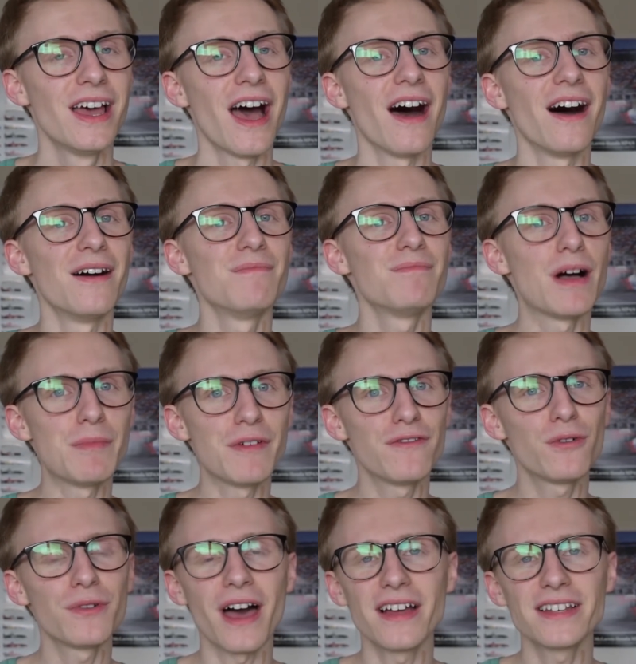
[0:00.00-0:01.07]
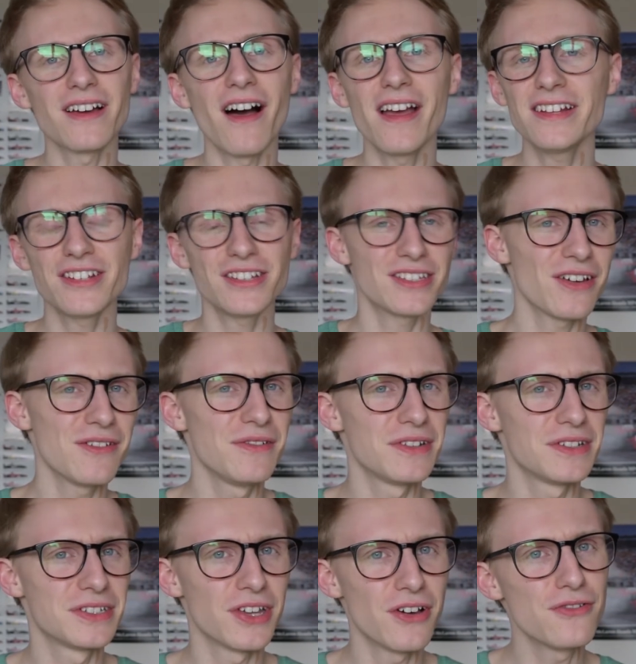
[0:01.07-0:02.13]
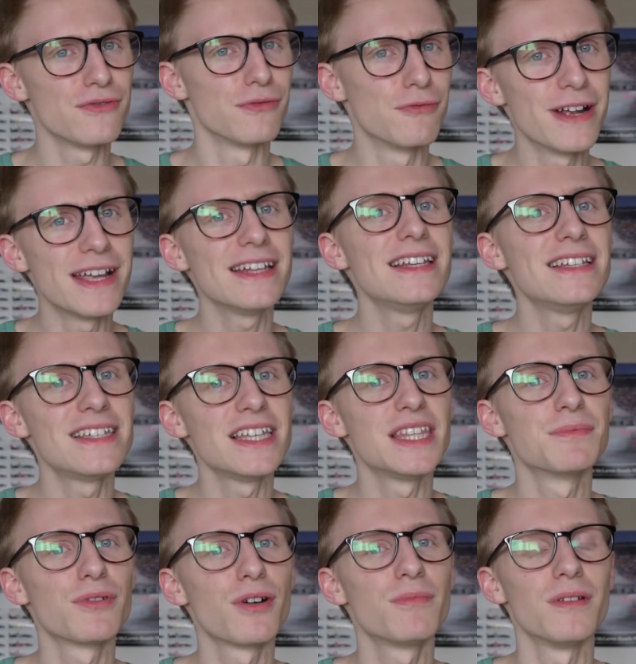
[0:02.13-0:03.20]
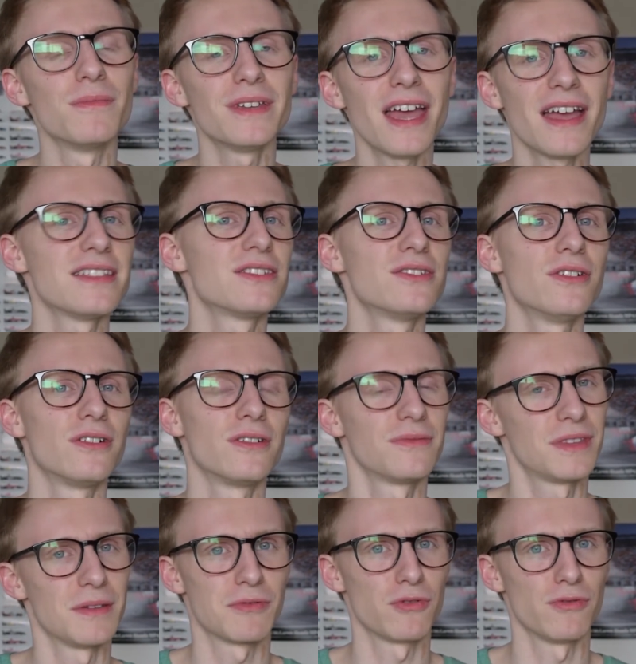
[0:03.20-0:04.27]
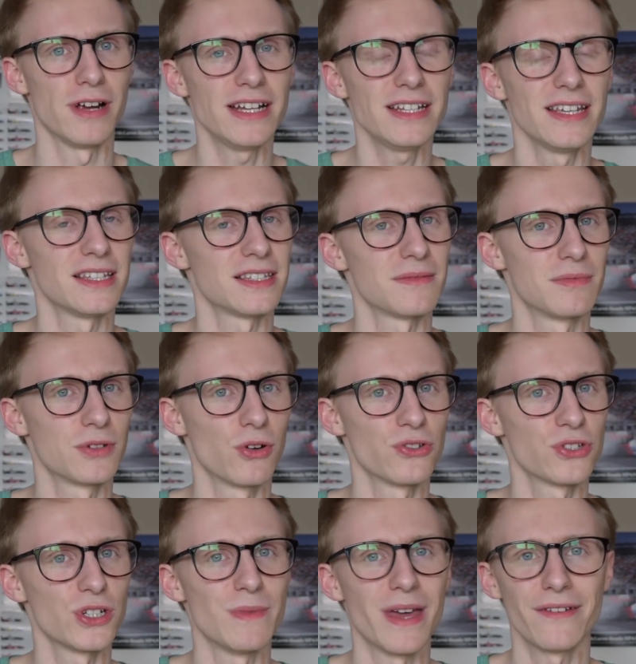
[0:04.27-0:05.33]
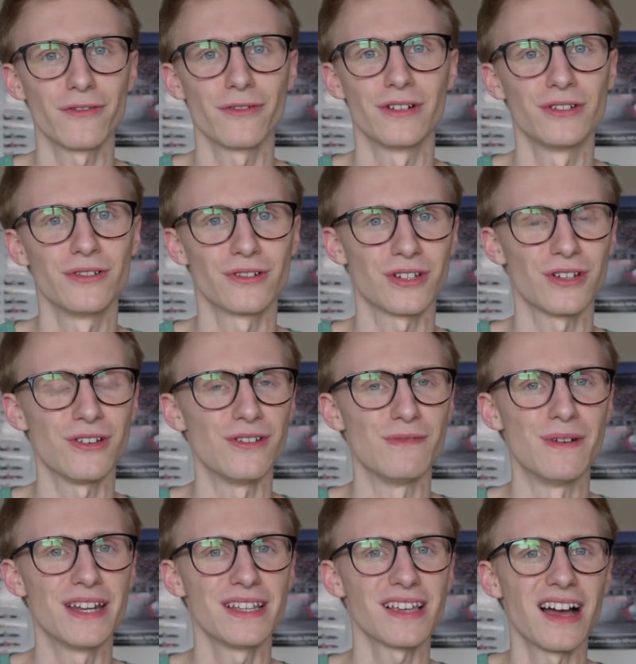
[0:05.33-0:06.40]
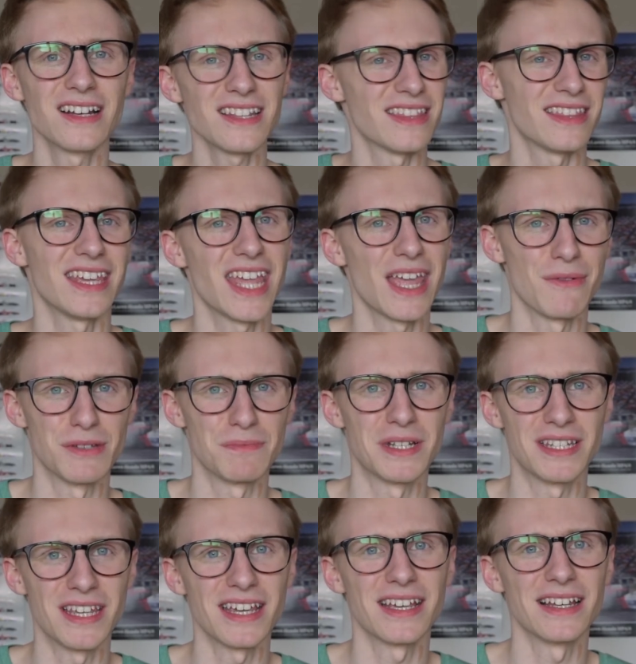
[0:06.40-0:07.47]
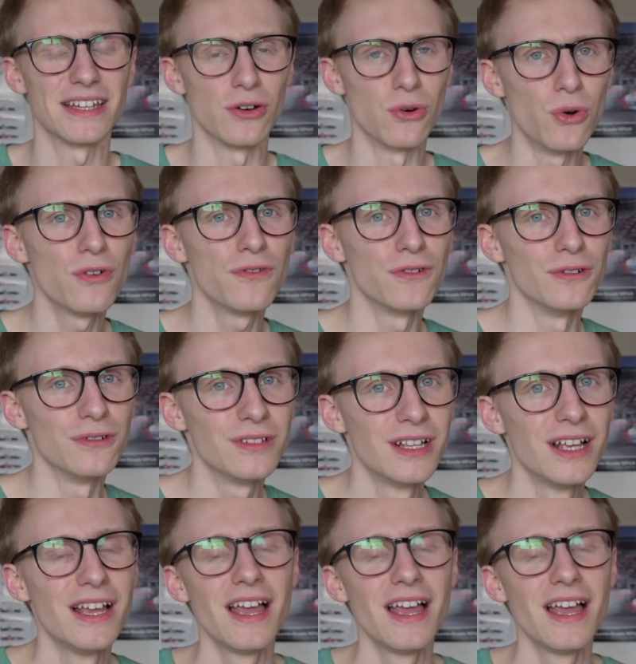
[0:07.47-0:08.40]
But before that, I just don't really see the problem. Yeah, it's not the greatest costume ever in Doctor Who, but I didn't think it was particularly awful.